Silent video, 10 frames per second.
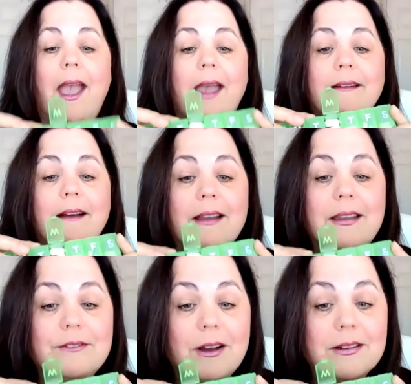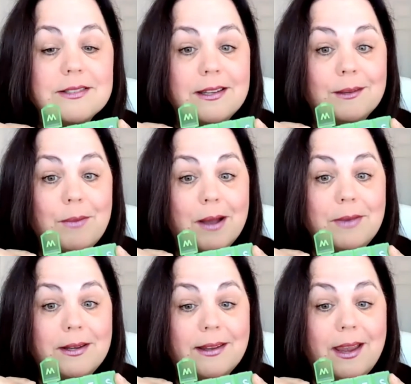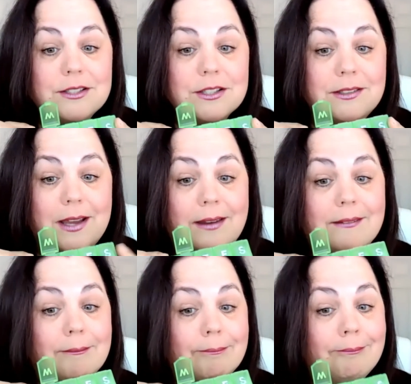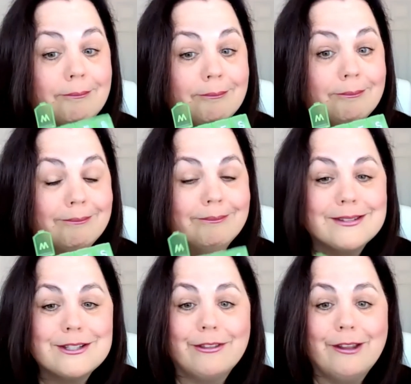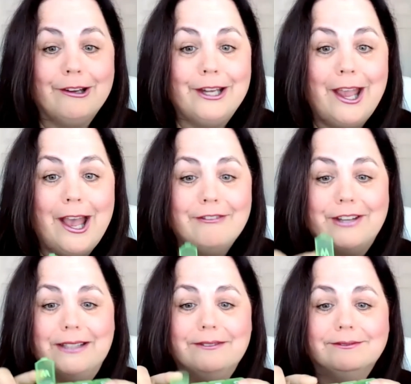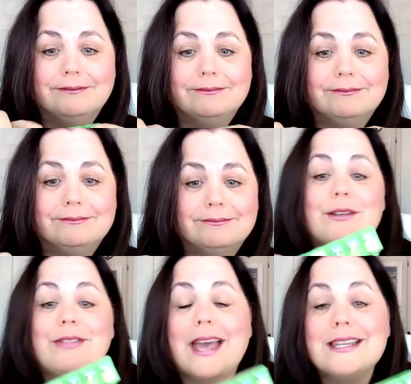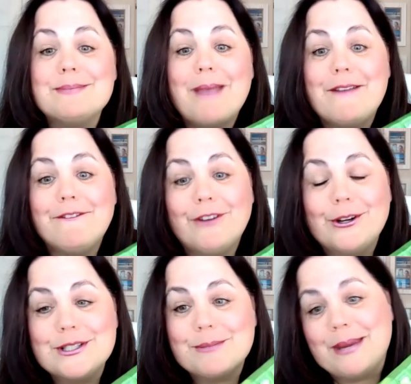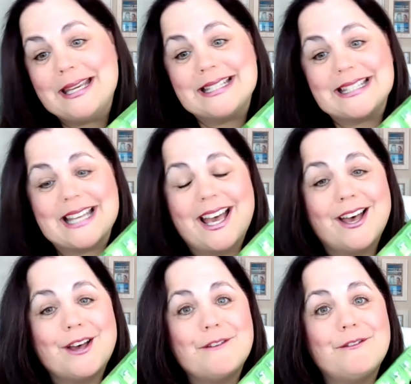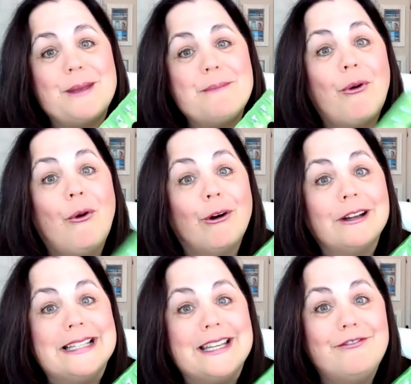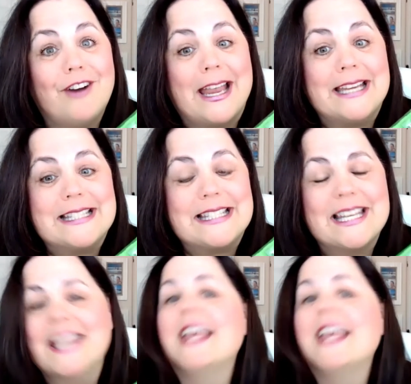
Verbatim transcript: and I have not taken my medication yet. So there you have it. So that is my first piece of important advice.